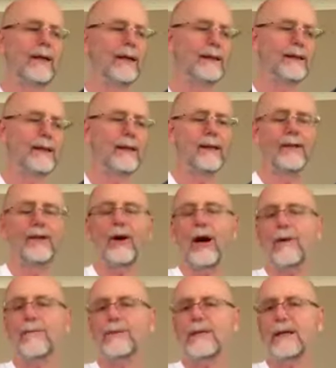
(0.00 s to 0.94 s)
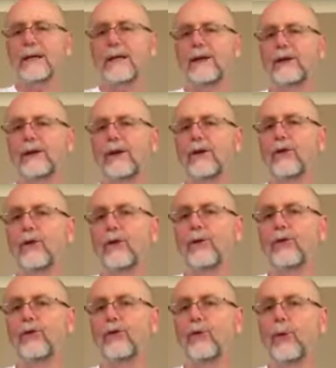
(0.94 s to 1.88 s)
is a time signature
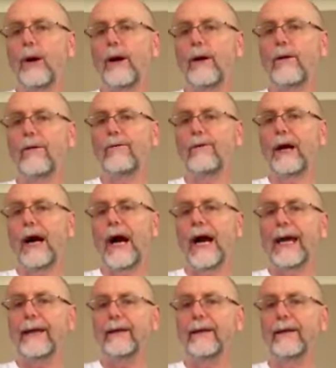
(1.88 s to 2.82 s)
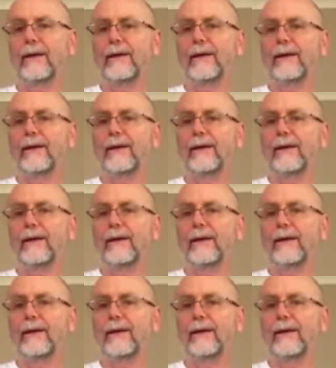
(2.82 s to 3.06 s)
called 12/8.